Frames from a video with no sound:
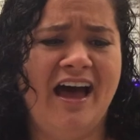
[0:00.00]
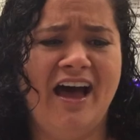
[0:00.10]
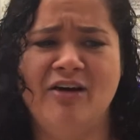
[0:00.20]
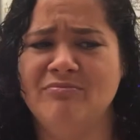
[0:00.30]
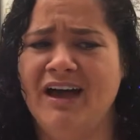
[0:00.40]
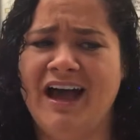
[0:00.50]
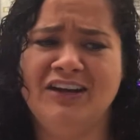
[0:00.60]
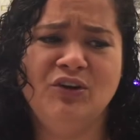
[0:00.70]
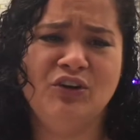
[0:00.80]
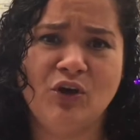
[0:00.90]
I
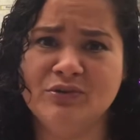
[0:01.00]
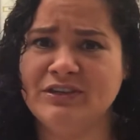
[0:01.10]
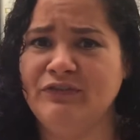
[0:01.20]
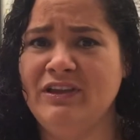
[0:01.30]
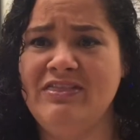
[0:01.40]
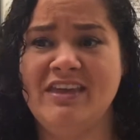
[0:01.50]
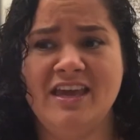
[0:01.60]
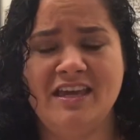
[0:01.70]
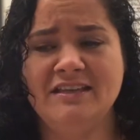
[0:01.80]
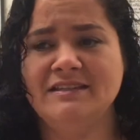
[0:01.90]
don't know, different
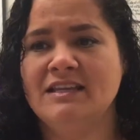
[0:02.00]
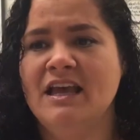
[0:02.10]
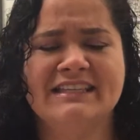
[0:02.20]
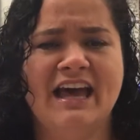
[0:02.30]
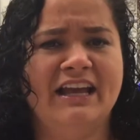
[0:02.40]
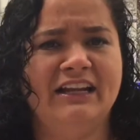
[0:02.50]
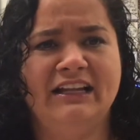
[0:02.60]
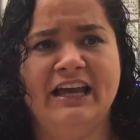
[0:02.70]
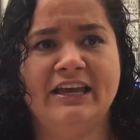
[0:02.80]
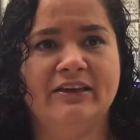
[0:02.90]
things kind of
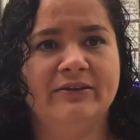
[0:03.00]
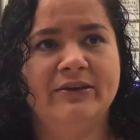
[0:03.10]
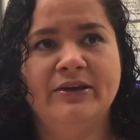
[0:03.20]
like